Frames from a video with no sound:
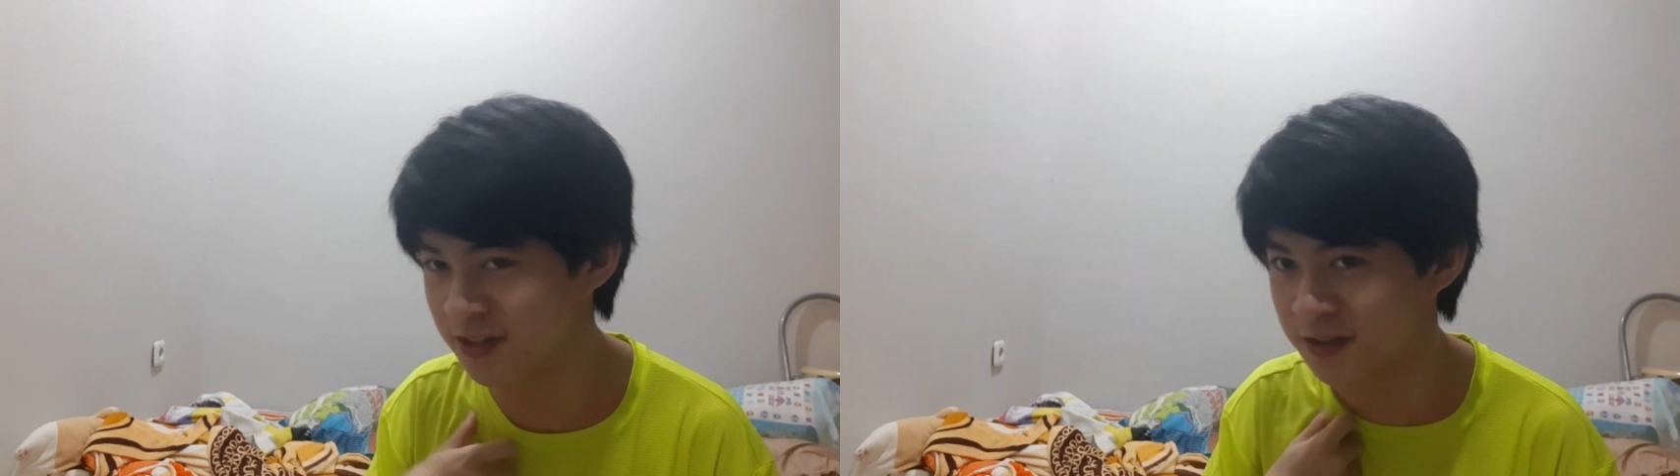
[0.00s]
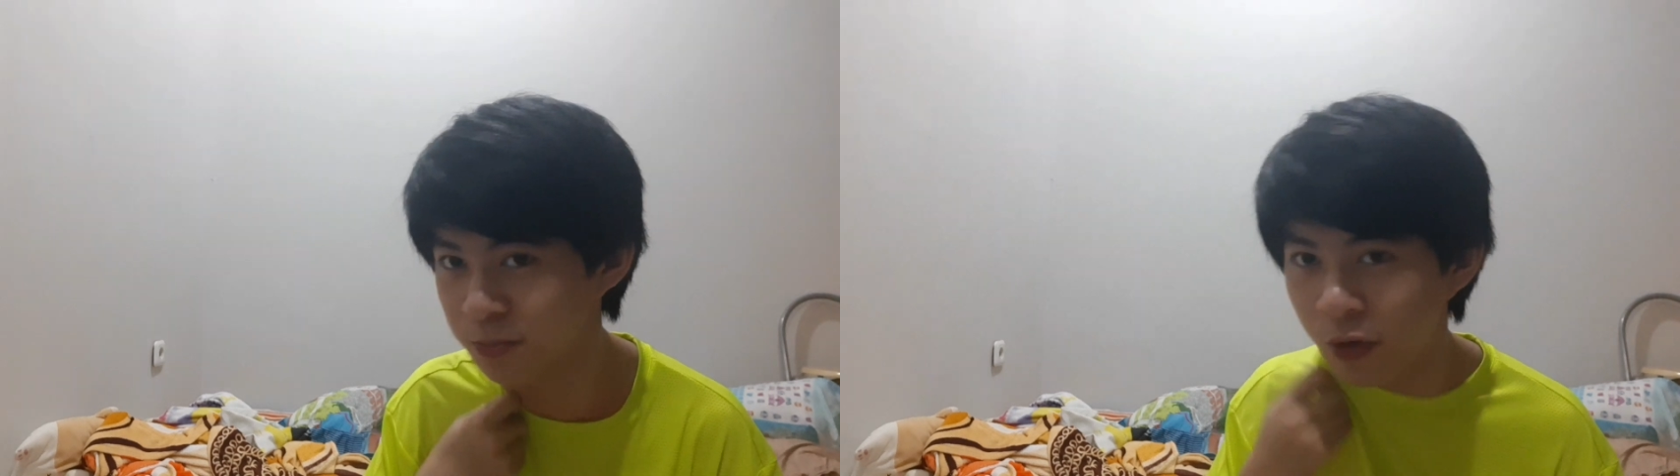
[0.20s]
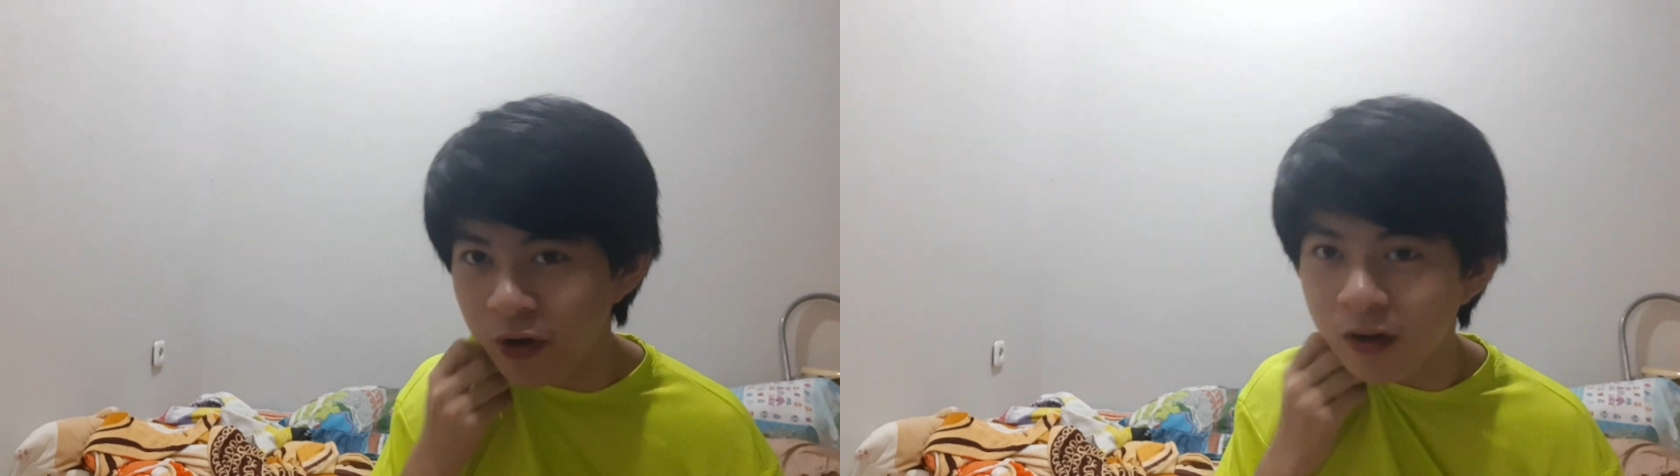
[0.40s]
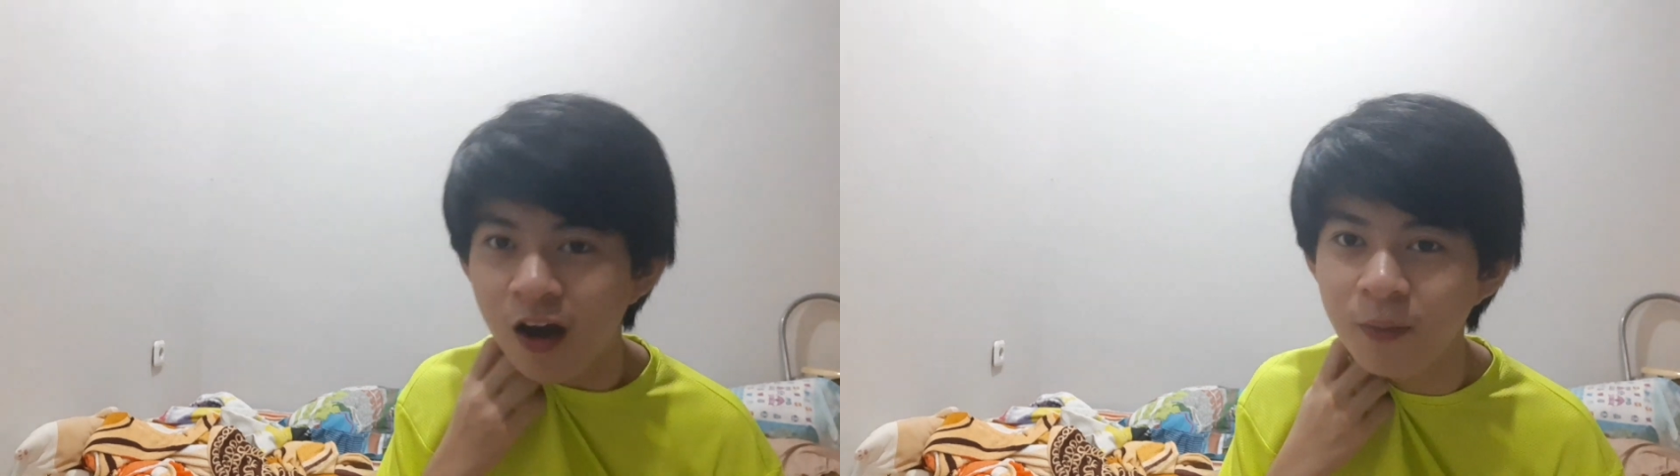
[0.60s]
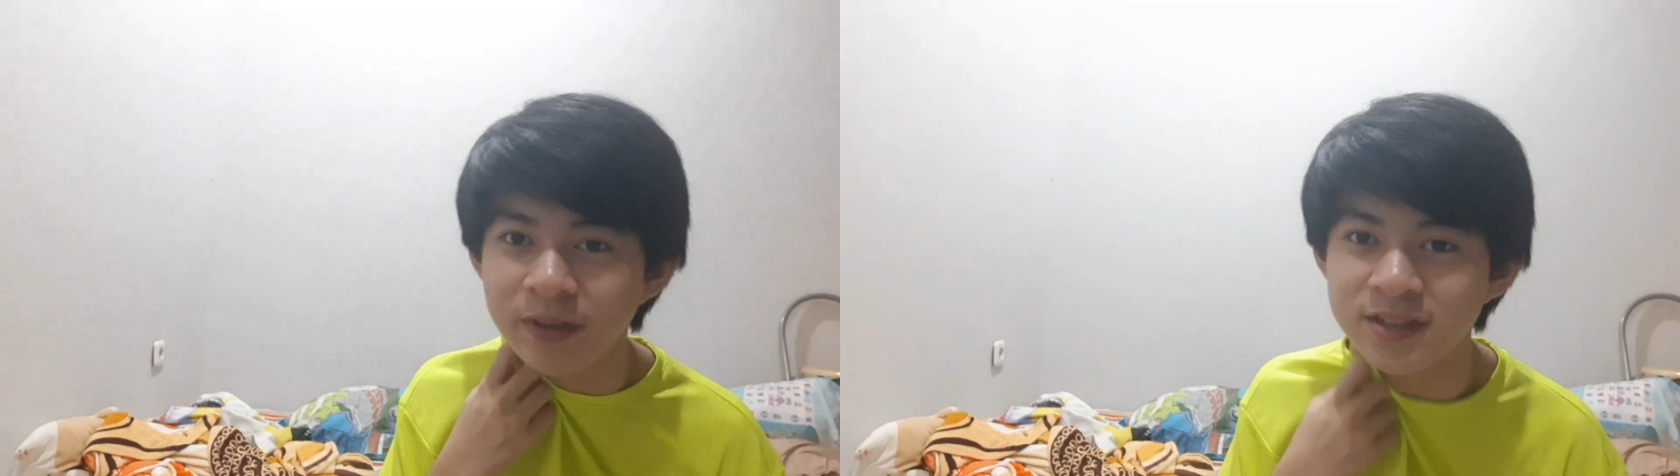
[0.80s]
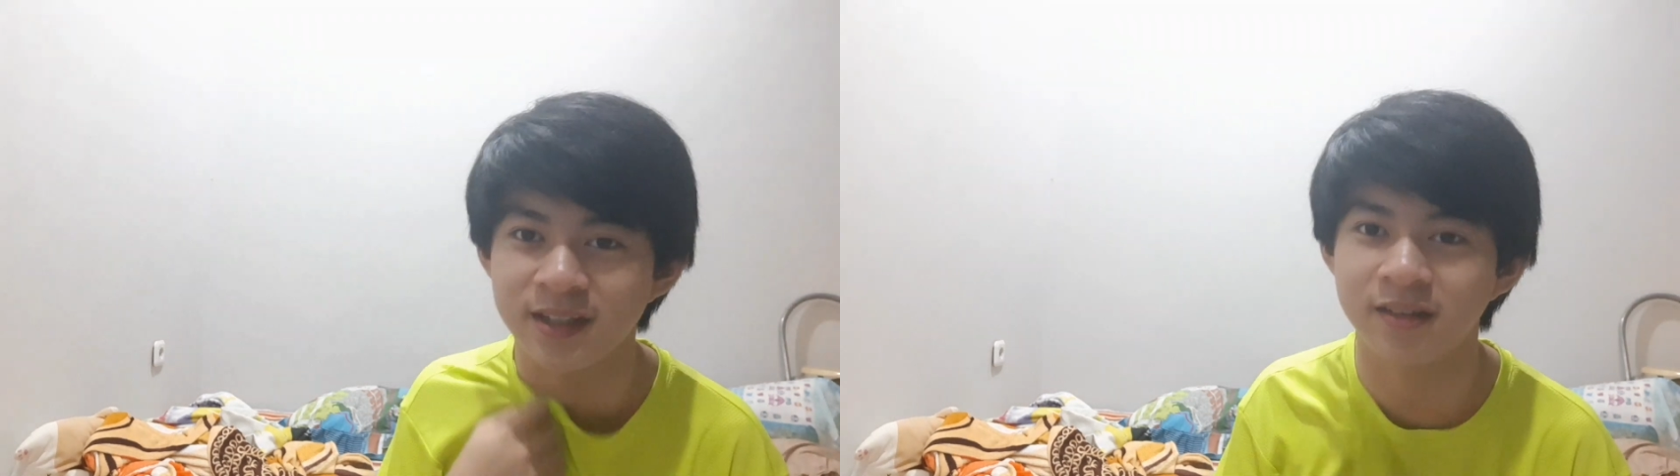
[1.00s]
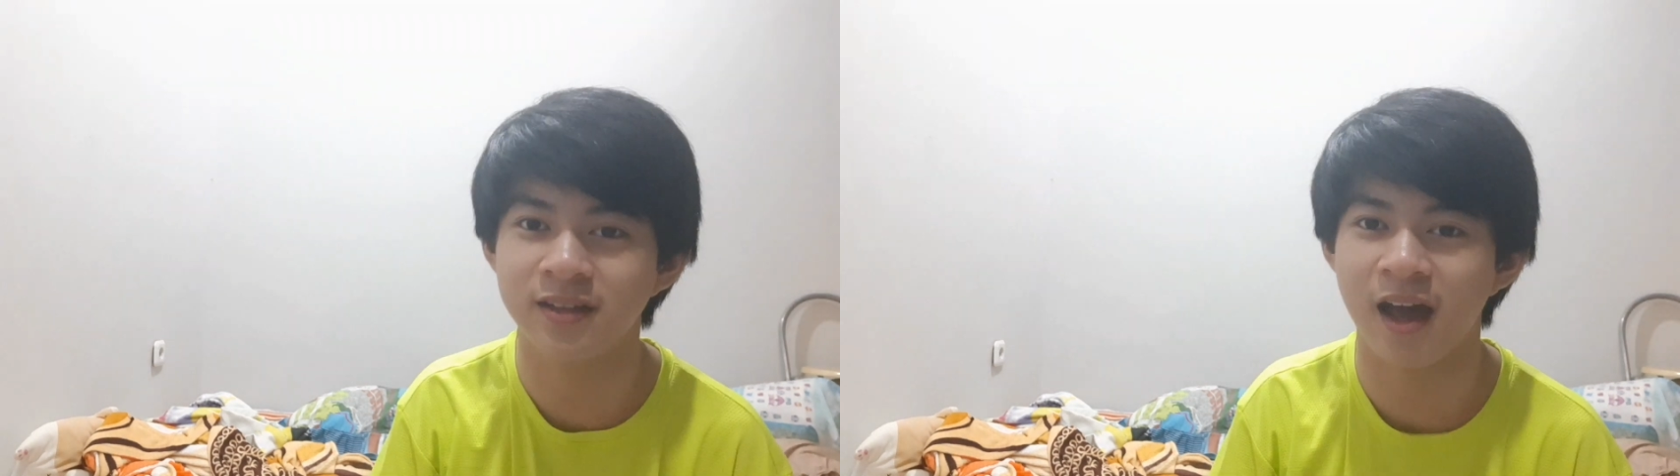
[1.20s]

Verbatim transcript: it's more comments than the